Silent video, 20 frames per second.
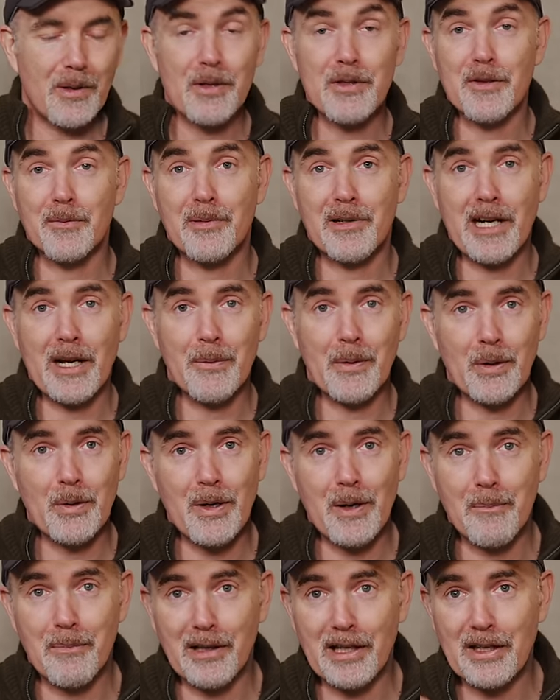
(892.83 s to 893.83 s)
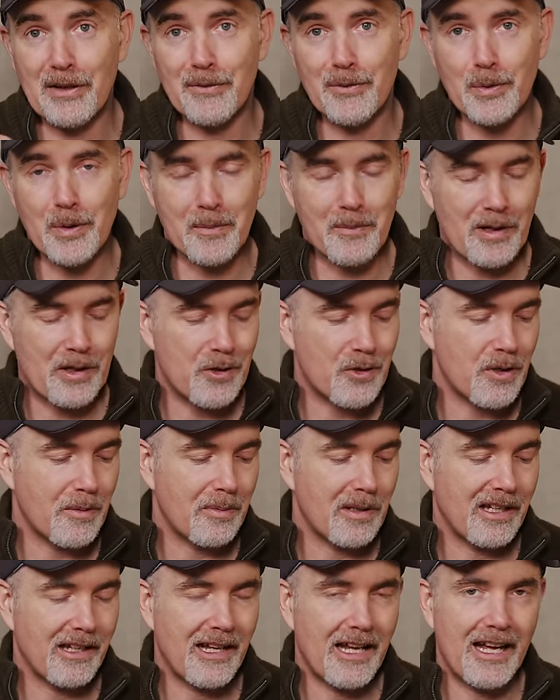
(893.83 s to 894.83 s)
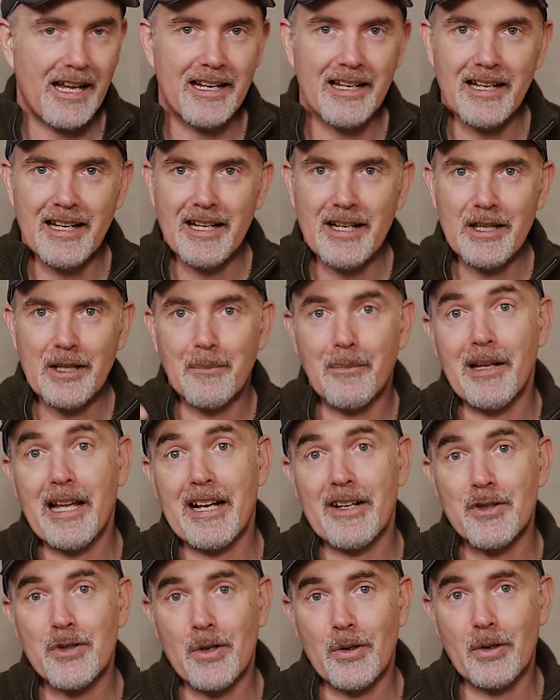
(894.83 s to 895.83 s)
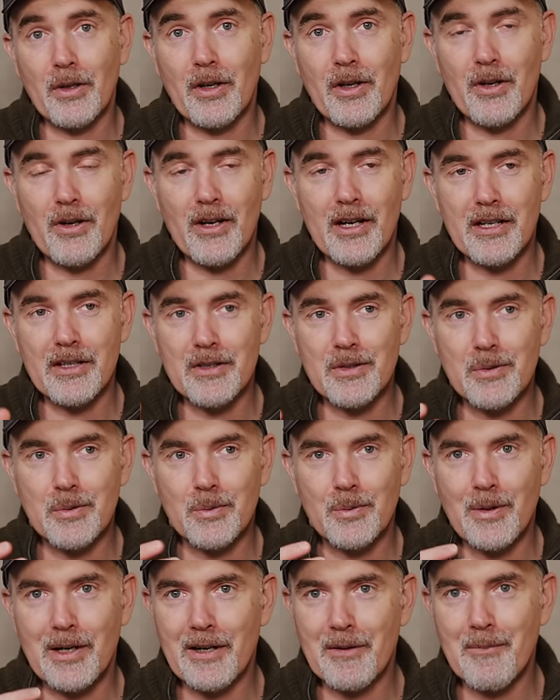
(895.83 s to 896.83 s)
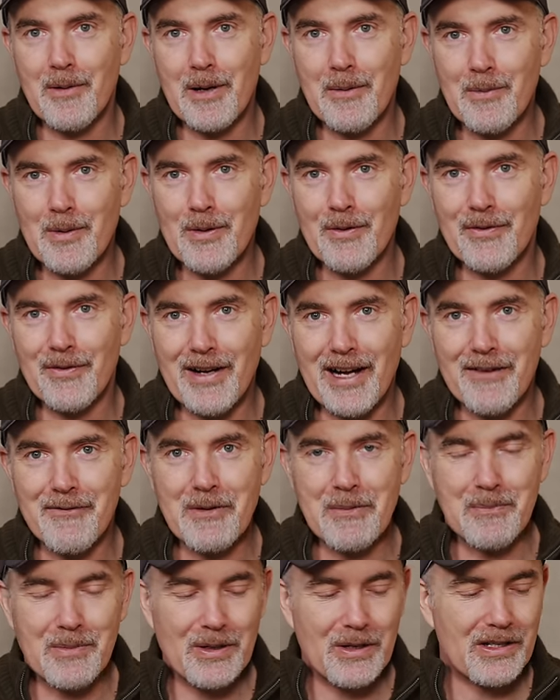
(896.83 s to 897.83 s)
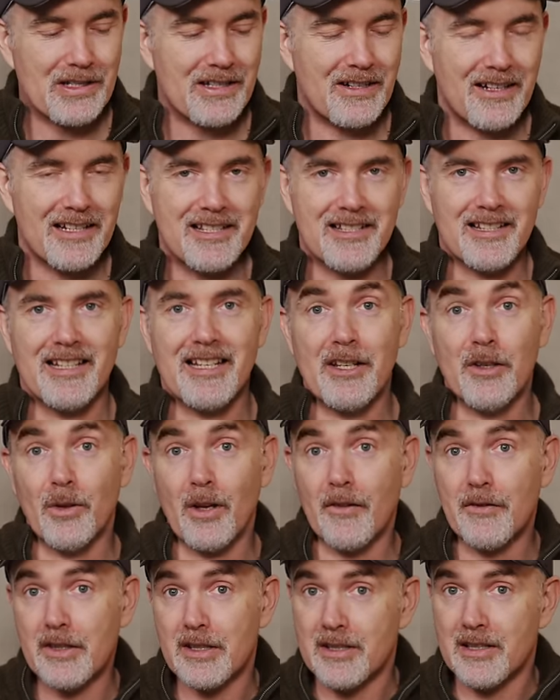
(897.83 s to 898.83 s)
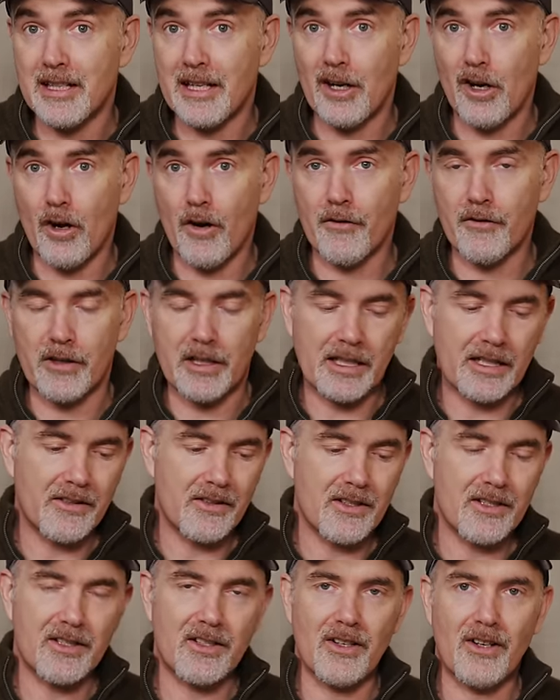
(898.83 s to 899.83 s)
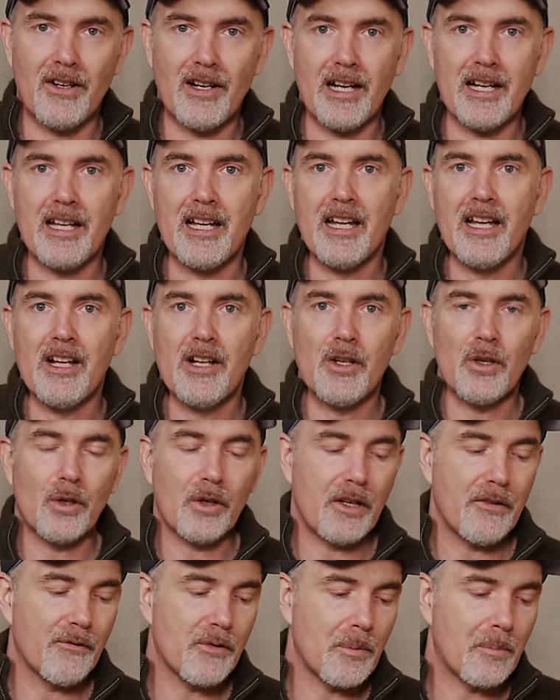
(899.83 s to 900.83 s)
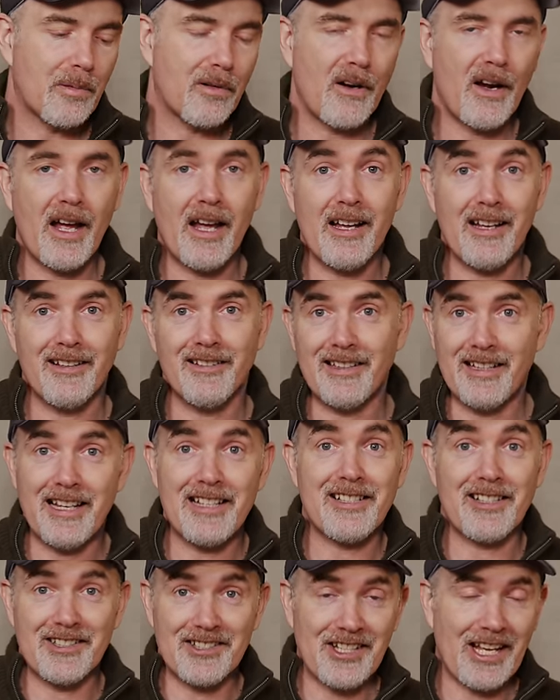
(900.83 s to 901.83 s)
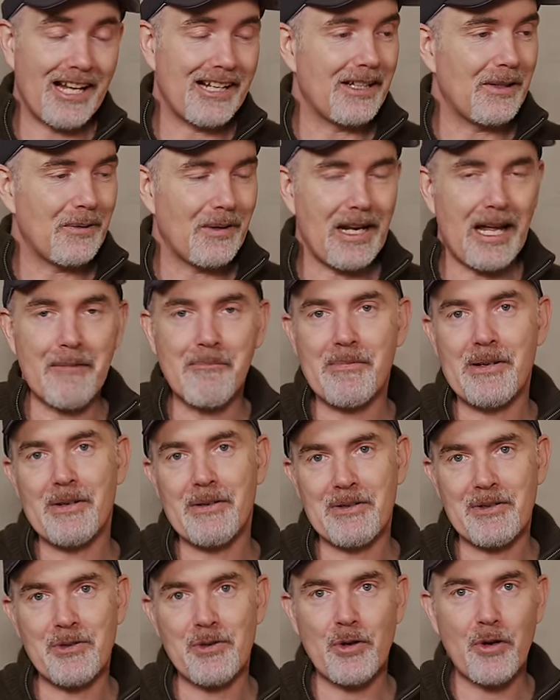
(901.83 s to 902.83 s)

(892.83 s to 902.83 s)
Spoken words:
birds of prey were quite plentiful on my trip inland. The black-shouldered kite is one of my more favorite birds that I see. You'll often see it hovering in the sky looking for prey, and that's exactly what happened. I was